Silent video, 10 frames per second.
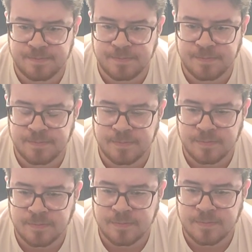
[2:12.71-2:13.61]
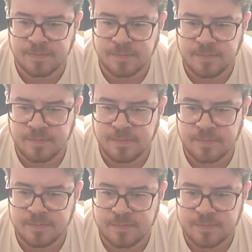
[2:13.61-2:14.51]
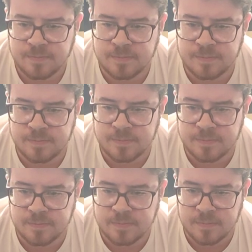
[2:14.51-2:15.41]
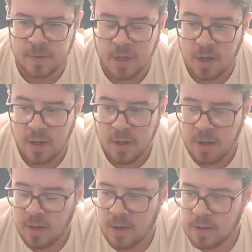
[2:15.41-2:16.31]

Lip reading: Nobody speaks.